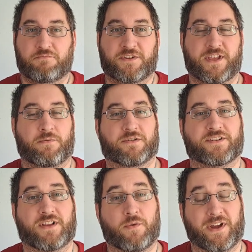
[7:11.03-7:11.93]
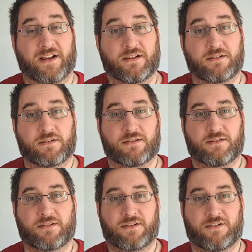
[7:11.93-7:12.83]
but they were slowing,
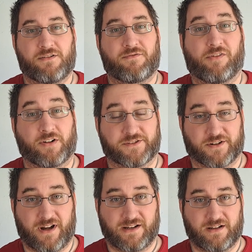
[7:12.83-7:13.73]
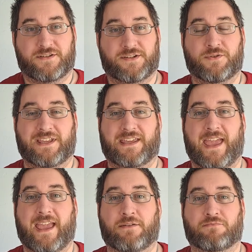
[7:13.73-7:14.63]
faltering. Soon he
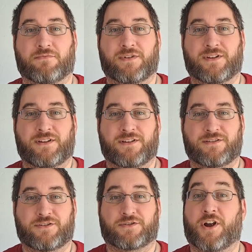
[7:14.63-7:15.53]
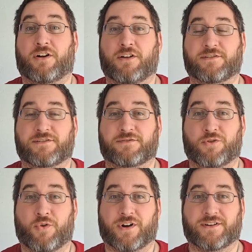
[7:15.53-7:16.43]
came to Charon's
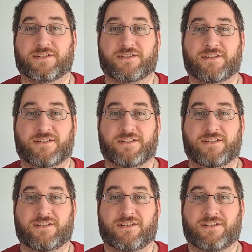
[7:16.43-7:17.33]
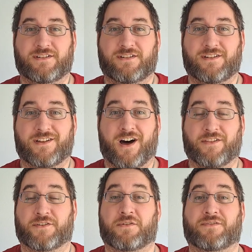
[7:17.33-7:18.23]
shores
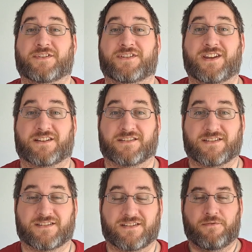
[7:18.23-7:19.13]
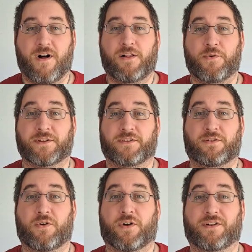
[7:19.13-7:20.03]
on the river Styx. Following the
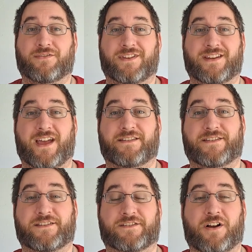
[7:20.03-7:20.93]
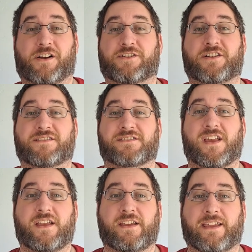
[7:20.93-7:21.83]
Lord of the Dead's instructions,
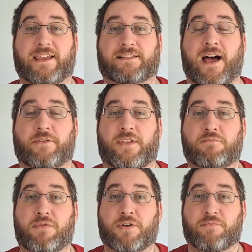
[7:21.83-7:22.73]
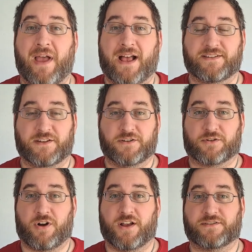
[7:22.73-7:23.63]
he allowed them both passage
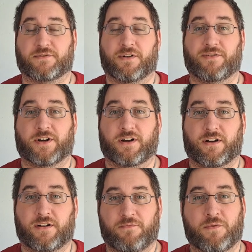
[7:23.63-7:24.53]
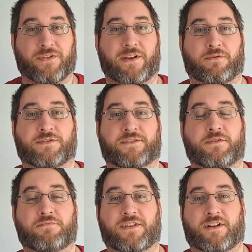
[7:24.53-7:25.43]
across the river, where they
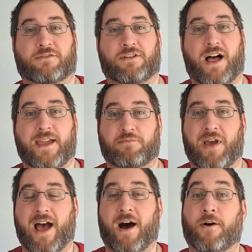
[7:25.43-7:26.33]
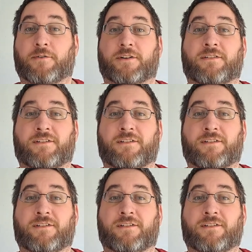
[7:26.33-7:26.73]
resumed their climb out